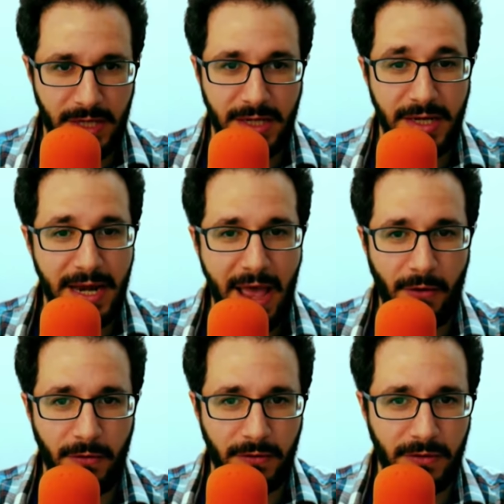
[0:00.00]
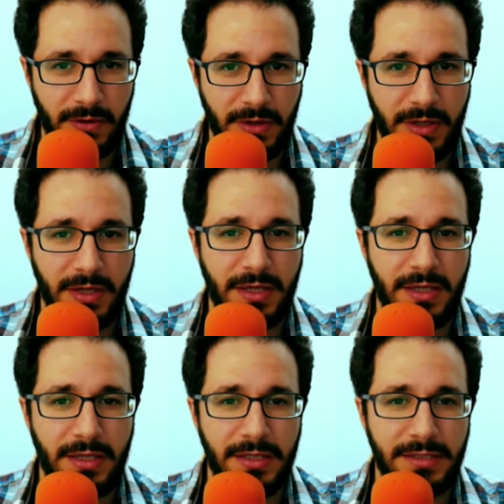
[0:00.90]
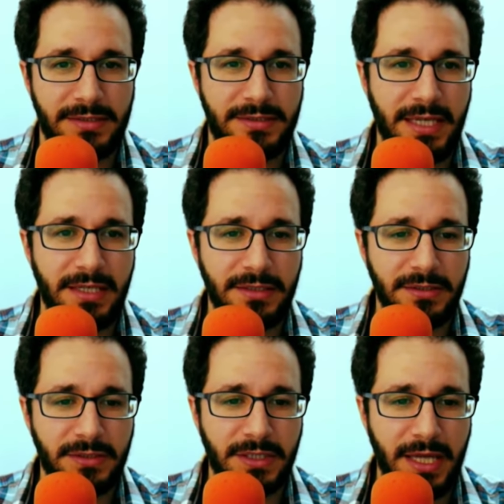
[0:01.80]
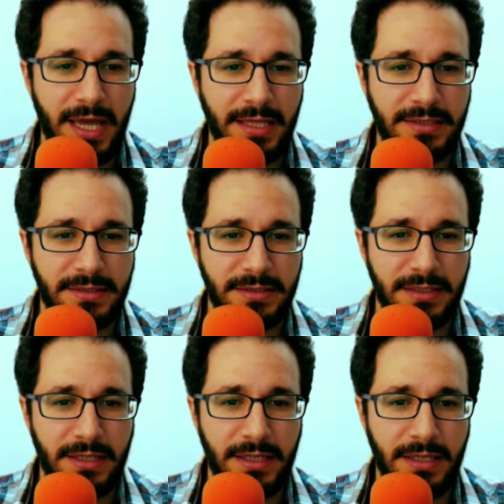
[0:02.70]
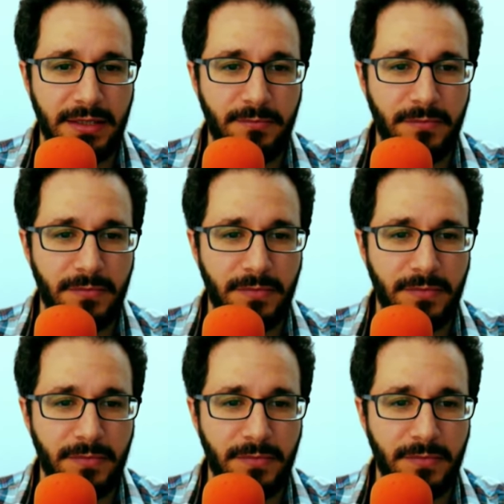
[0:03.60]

Now, take a look at um,